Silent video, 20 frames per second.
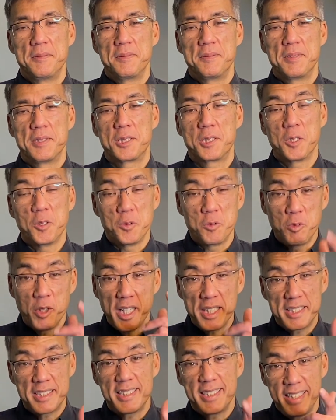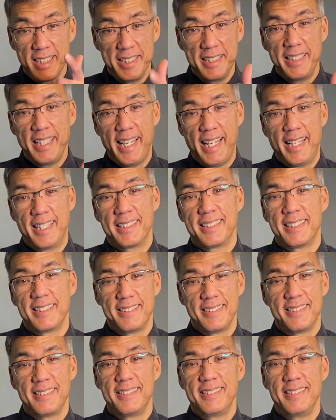So rest in that
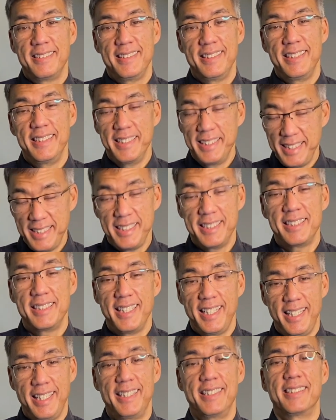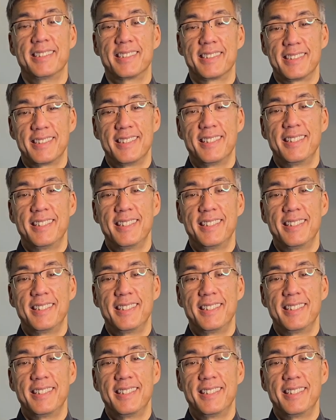in these days,